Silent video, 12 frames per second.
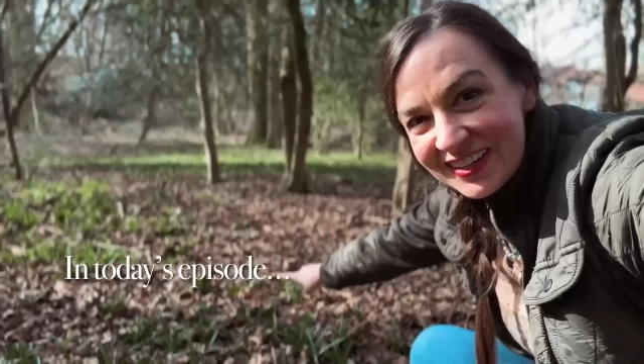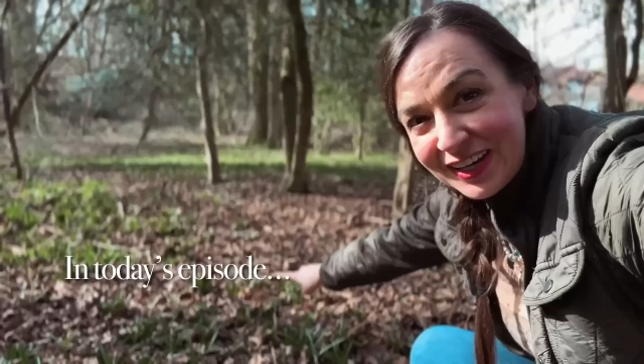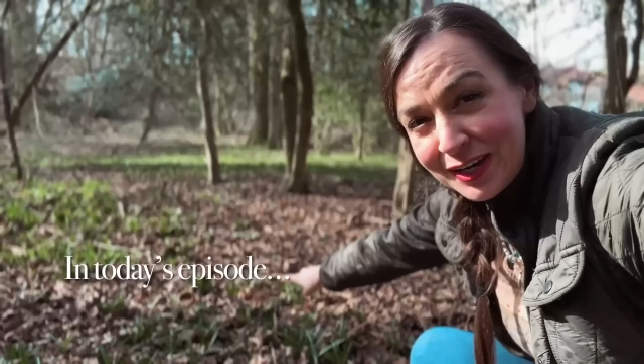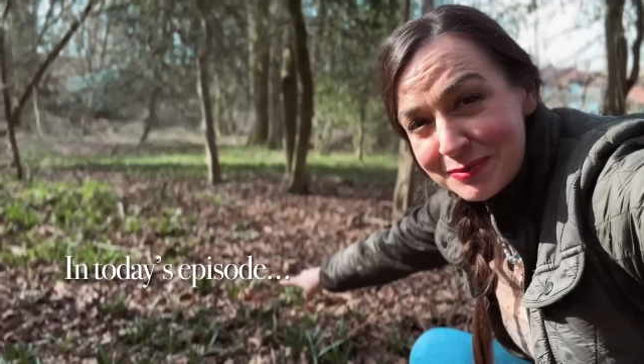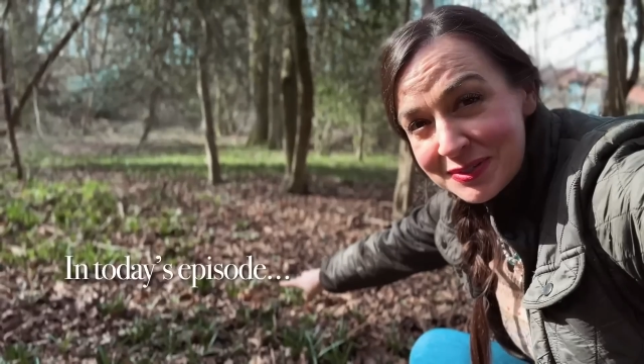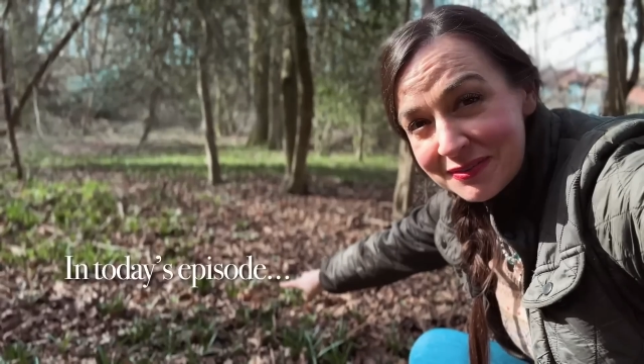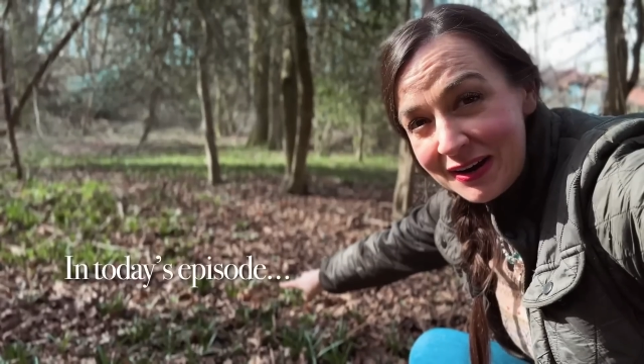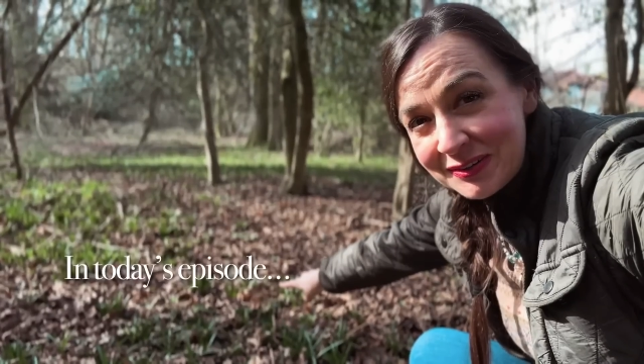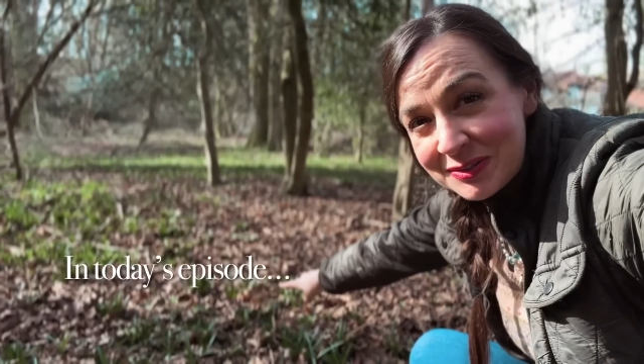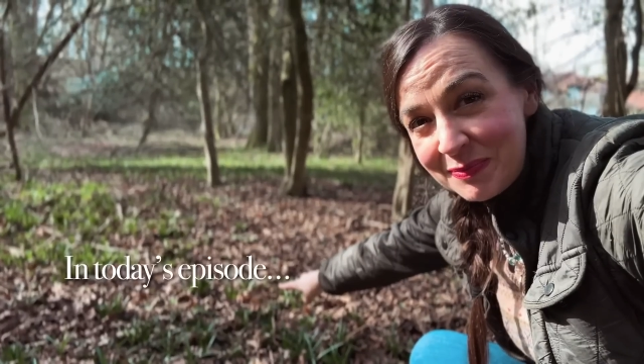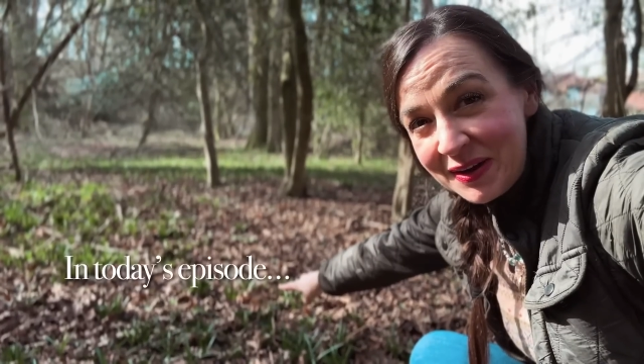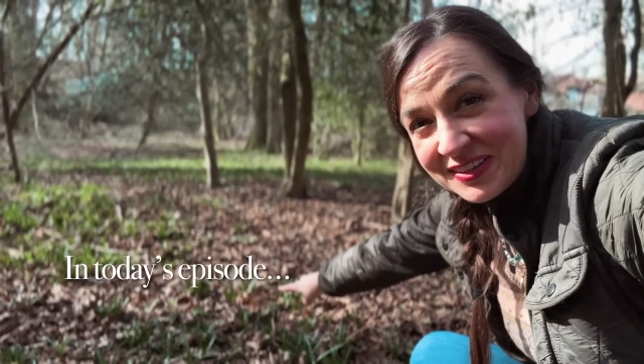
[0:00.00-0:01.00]
And I'm
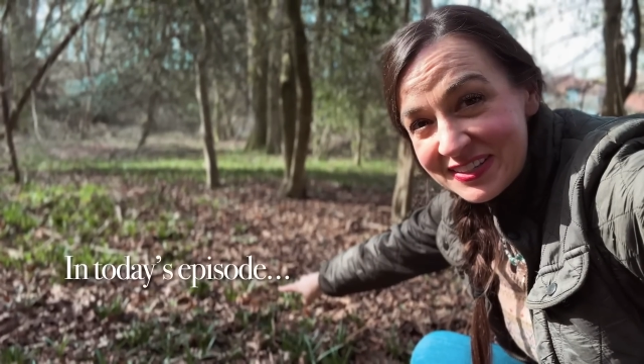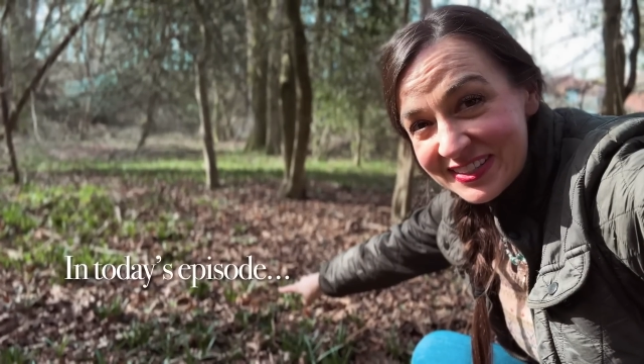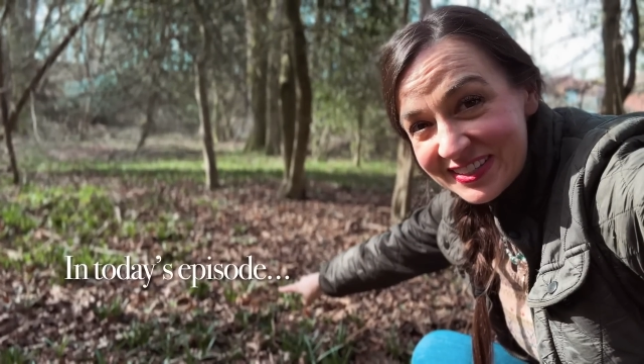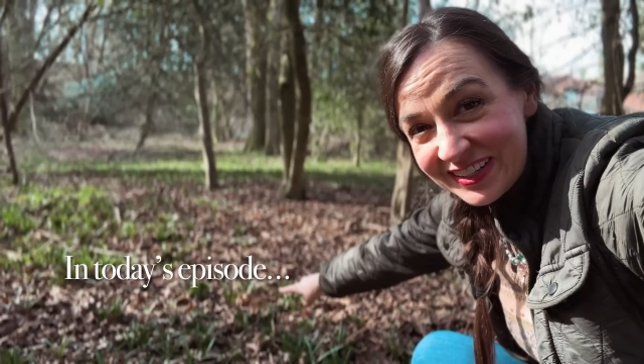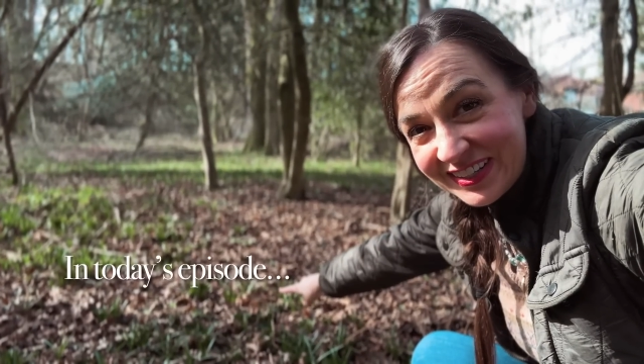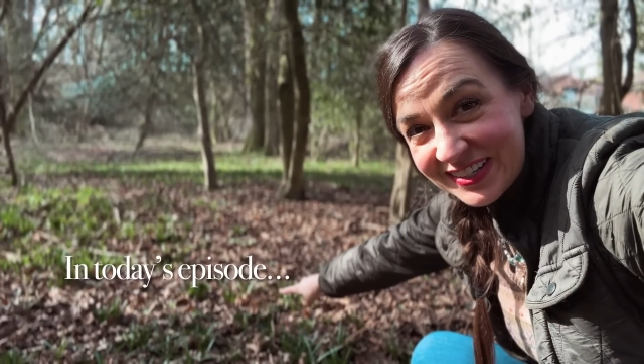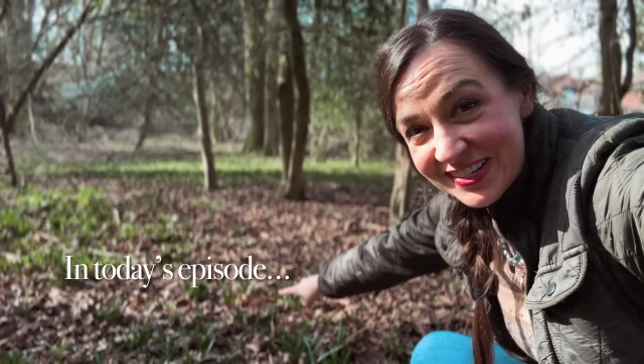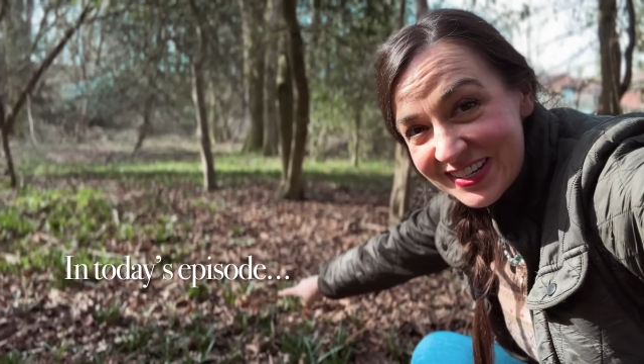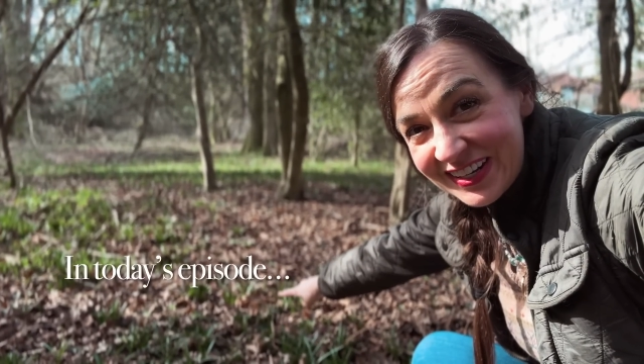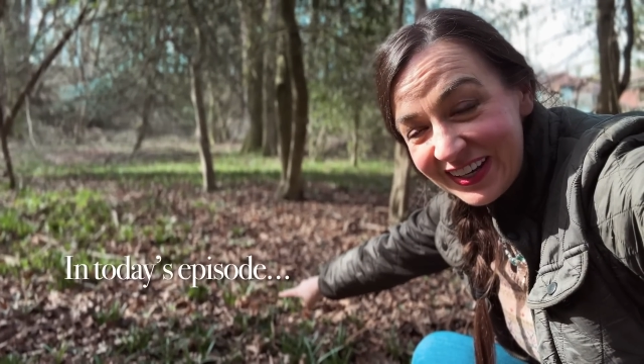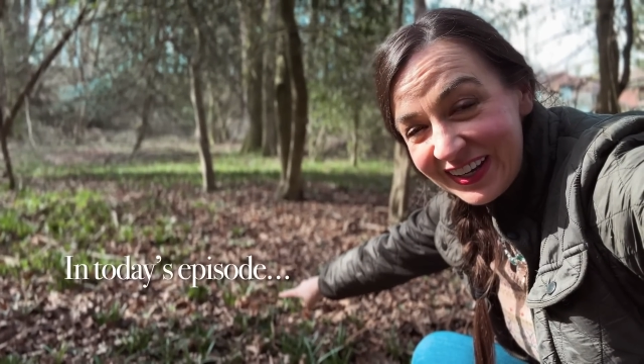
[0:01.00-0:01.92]
surrounded by the start